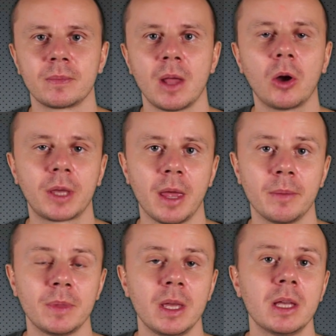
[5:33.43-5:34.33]
Okay,
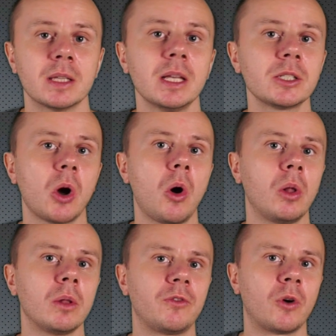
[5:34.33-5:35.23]
that's
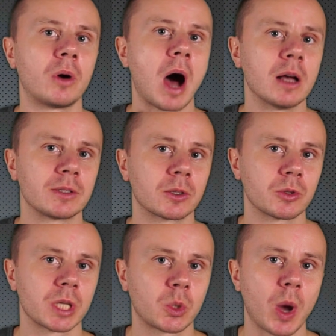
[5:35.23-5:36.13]
all for answer to
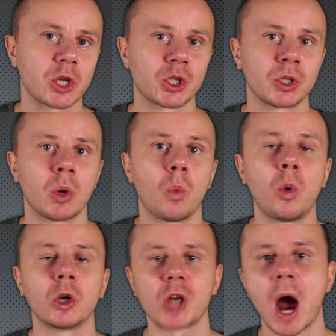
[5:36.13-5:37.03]
the question
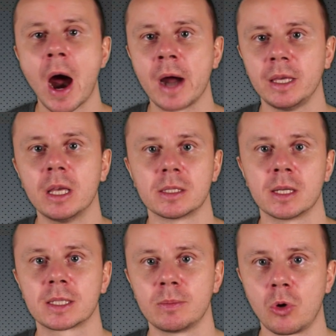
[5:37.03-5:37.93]
what are
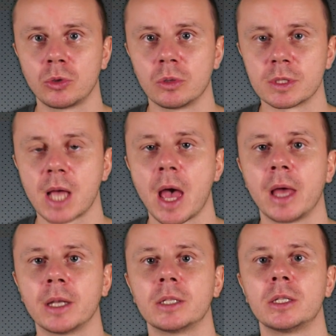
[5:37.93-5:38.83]
ES6 modules
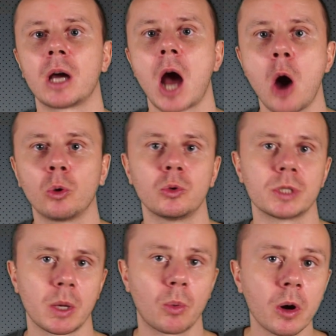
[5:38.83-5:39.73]
and how do
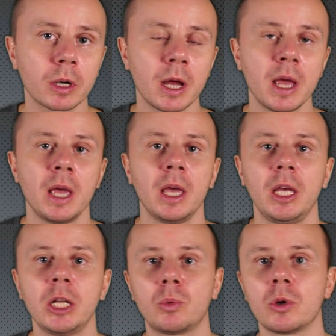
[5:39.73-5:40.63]
they work.
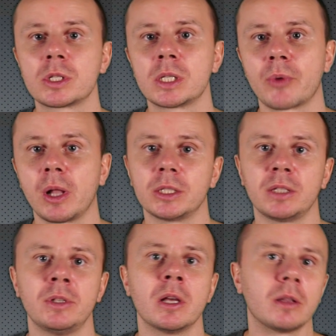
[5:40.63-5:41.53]
It was a
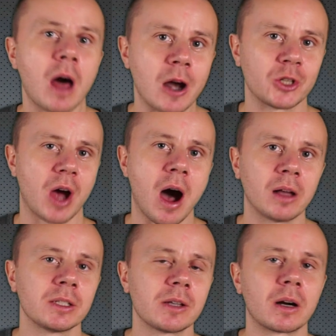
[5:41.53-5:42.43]
relatively large
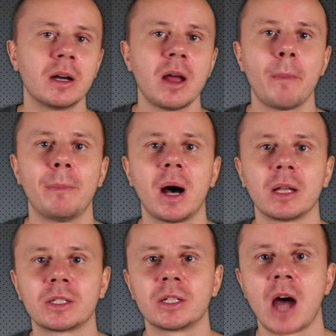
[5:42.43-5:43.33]
answer,
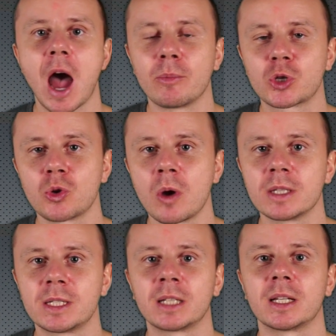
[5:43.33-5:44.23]
but I'm sure
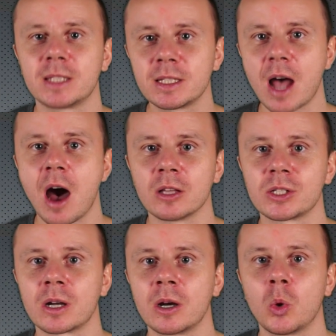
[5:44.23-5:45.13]
that this
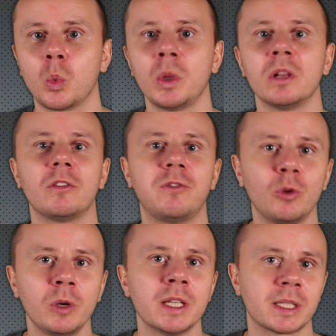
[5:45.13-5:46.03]
answer will
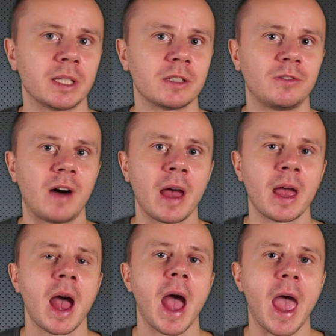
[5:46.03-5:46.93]
fully satisfy
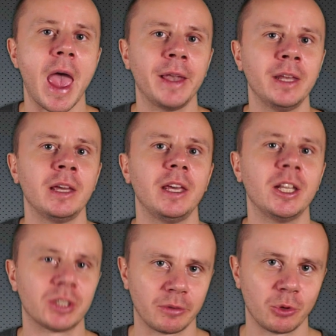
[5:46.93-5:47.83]
any
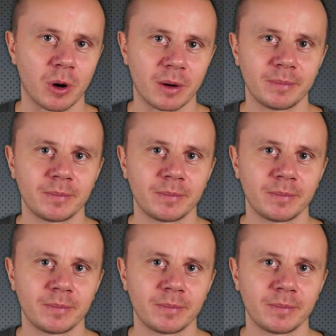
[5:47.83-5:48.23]
interviewer.